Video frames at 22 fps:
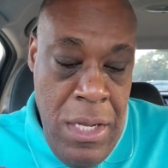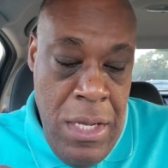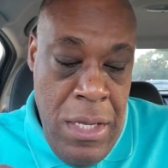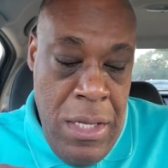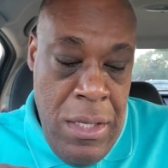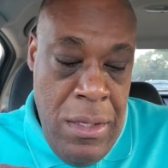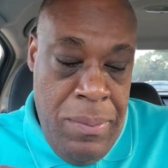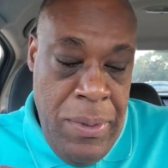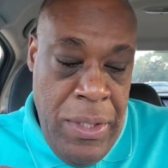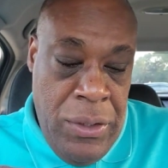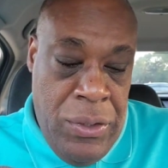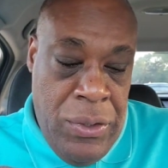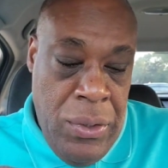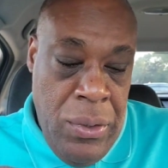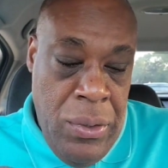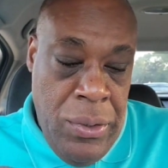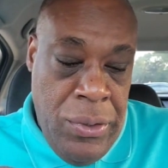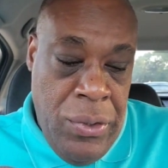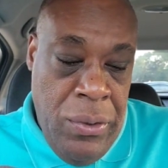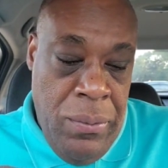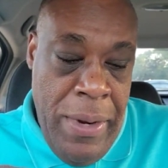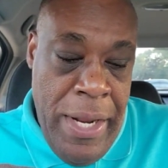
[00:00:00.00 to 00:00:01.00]
Be
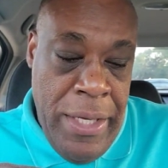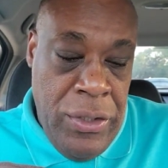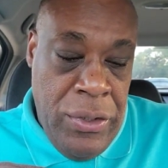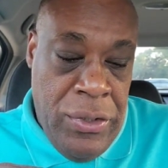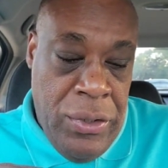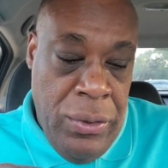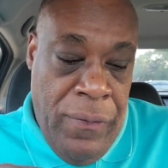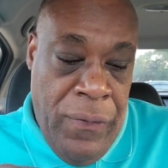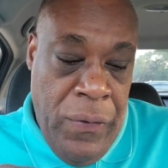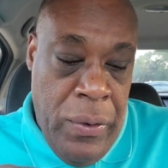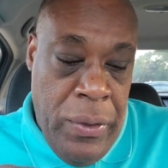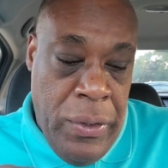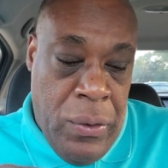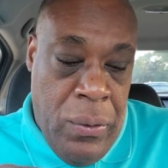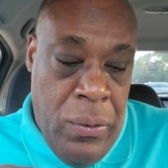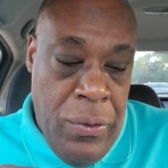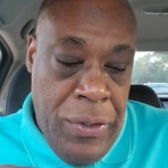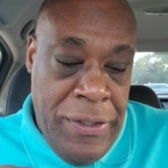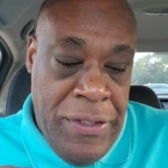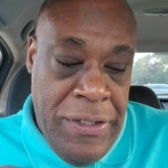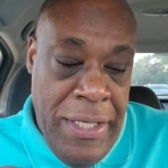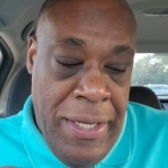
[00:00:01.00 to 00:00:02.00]
sure to register for a
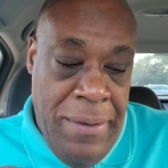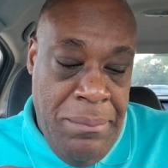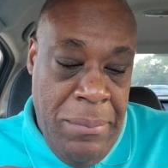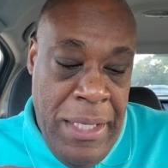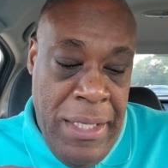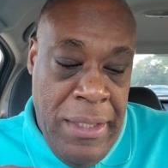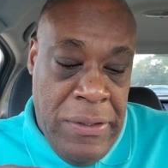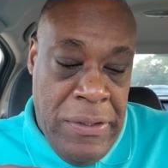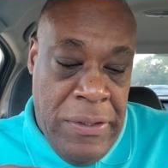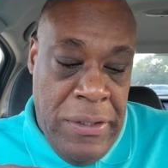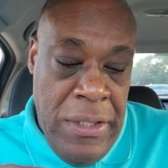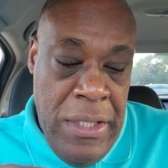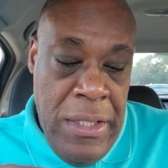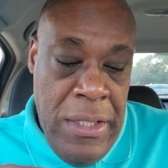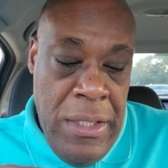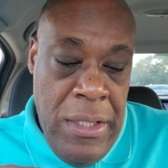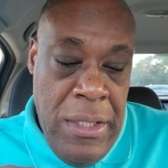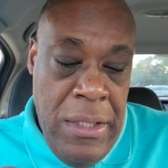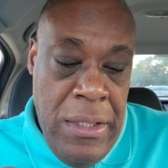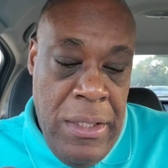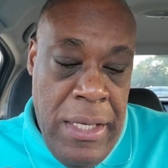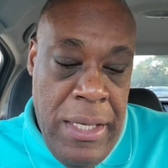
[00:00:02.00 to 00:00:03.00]
course that meets
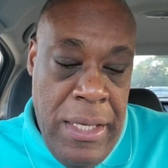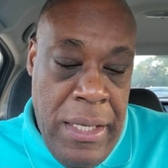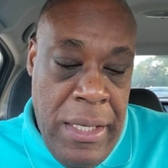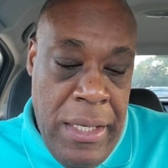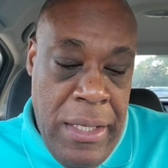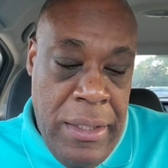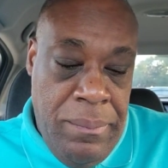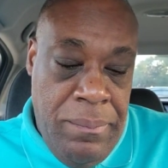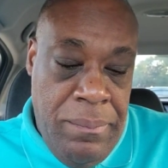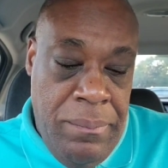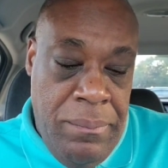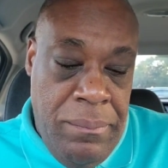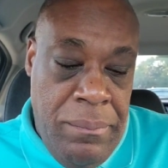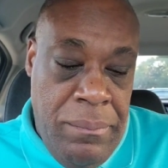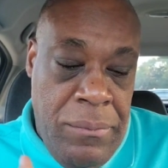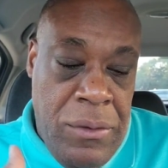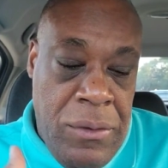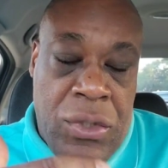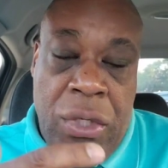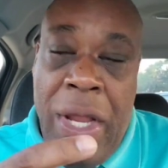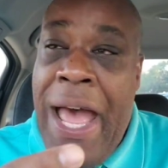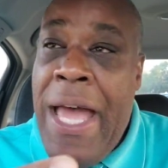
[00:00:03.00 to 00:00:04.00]
uh,
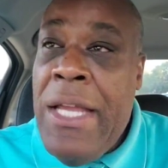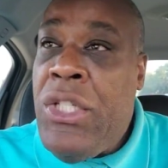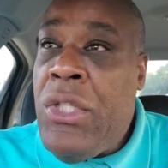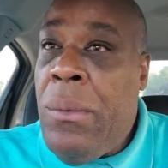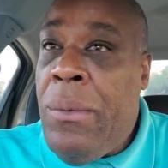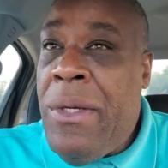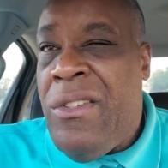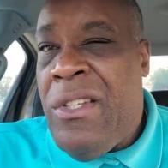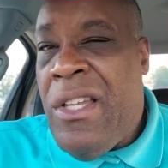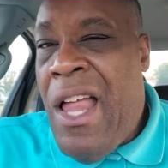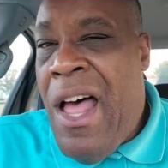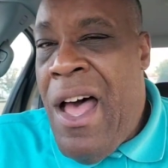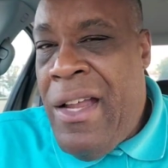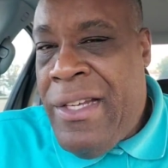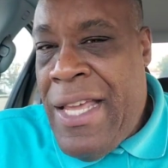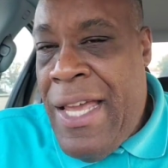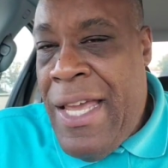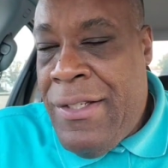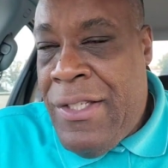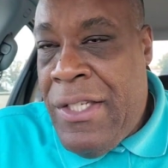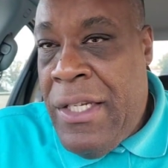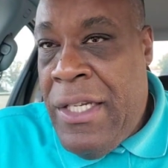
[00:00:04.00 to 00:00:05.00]
Joshua's Law,
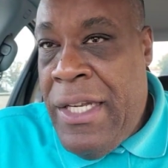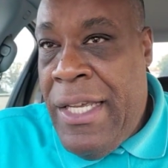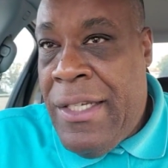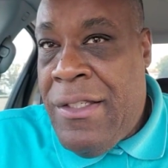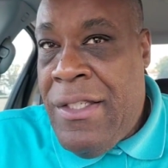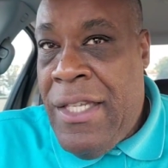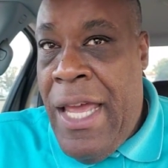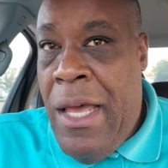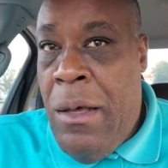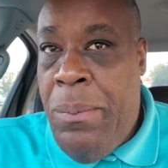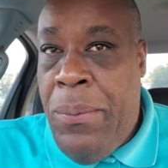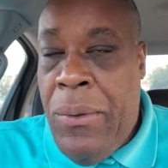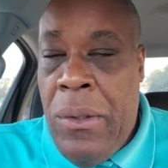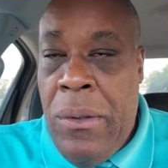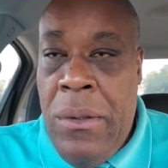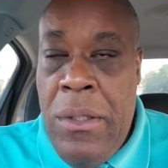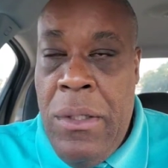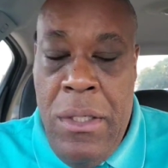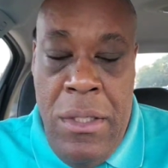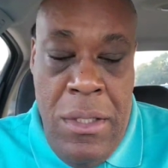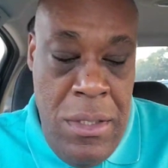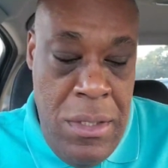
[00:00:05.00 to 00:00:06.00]
that's an
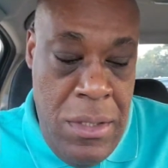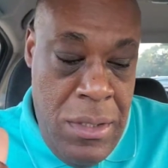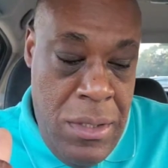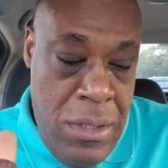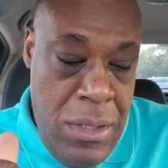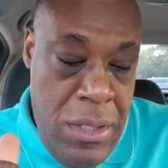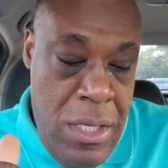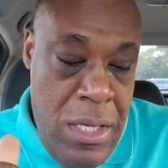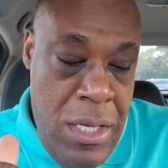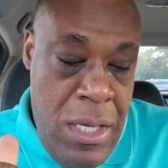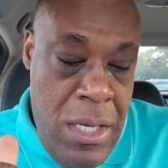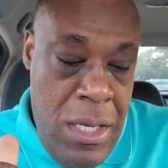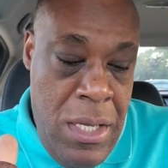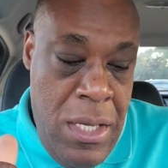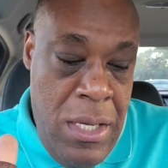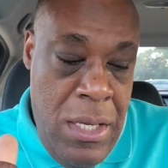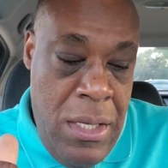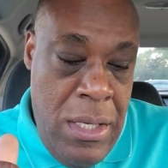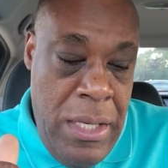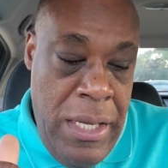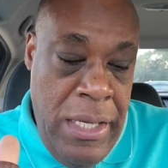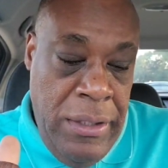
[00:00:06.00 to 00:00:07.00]
example,
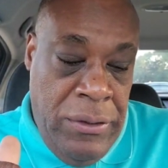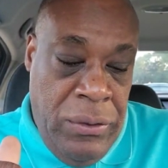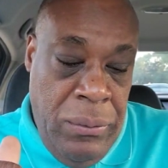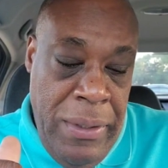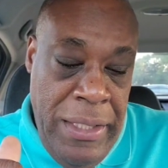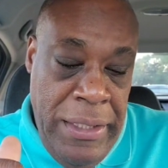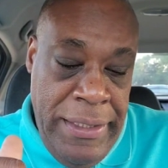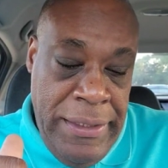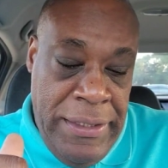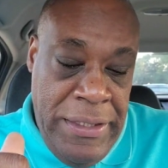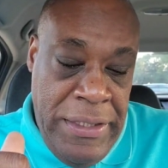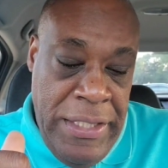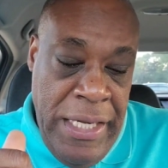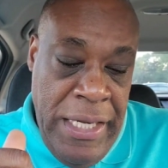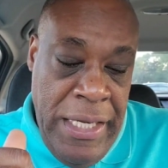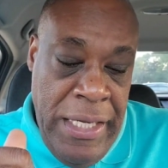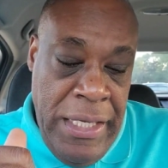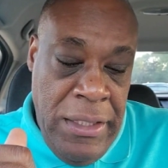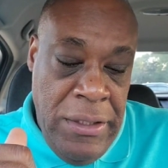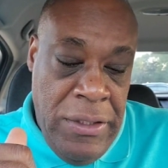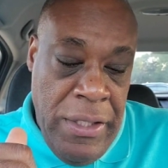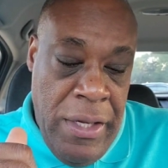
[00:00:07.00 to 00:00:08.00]
as well as
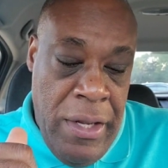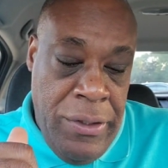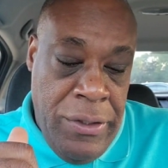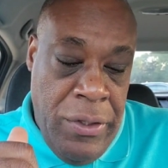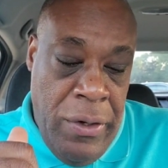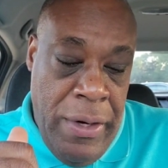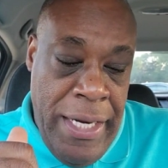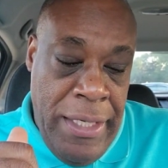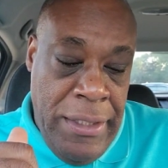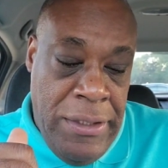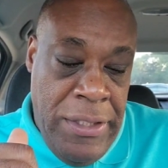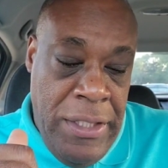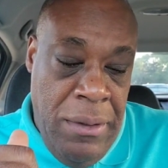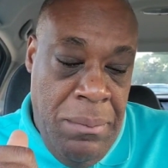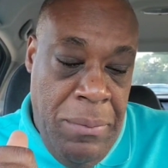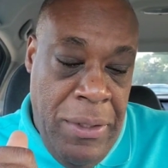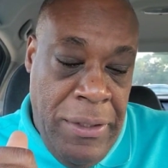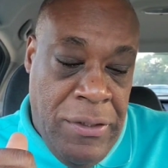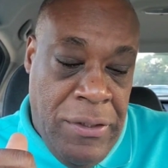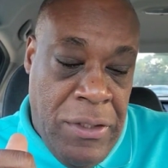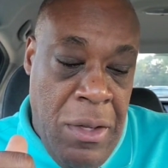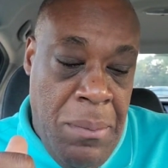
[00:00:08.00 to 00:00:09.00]
teens under 18
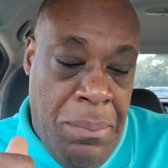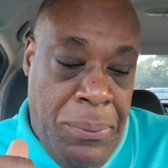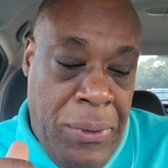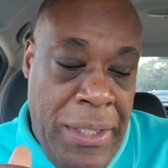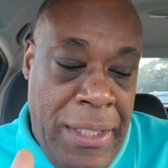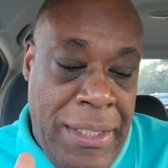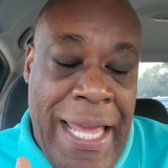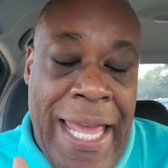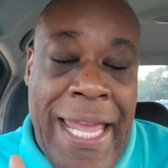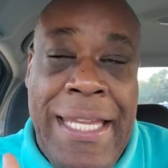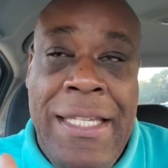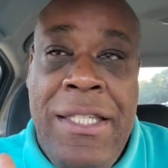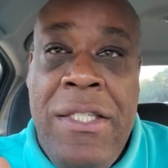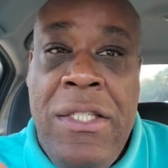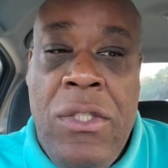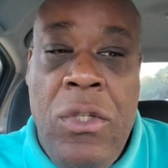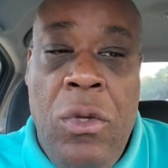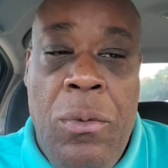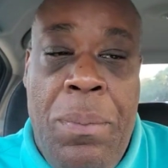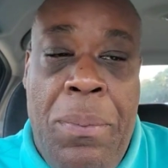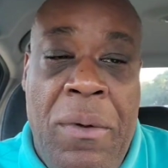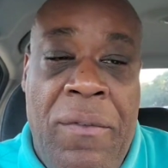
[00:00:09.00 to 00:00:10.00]
must complete a
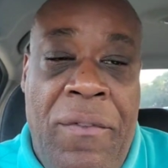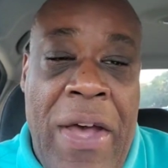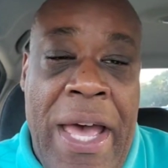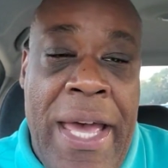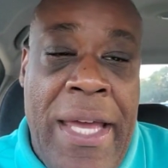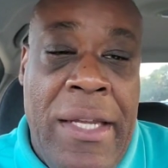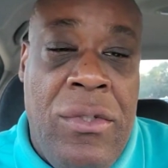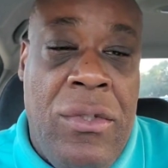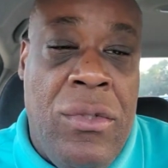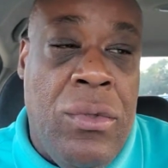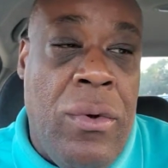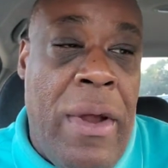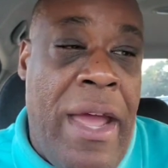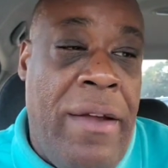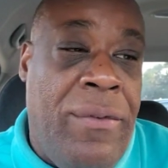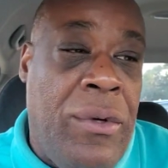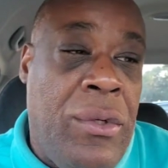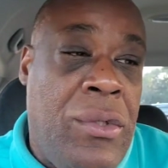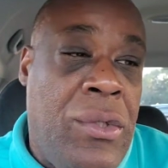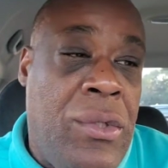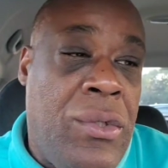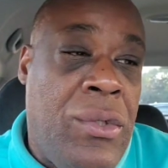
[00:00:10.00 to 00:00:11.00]
supervised
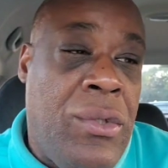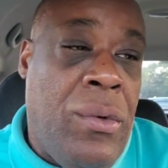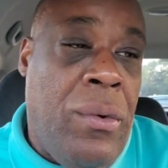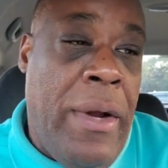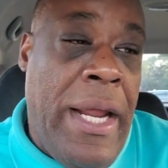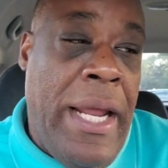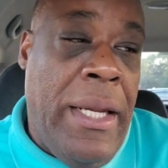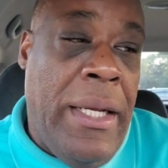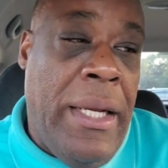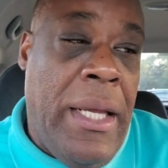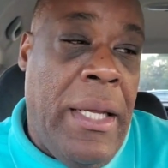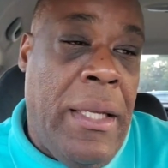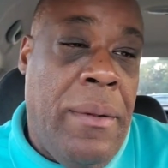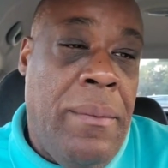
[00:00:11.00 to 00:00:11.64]
driver's training.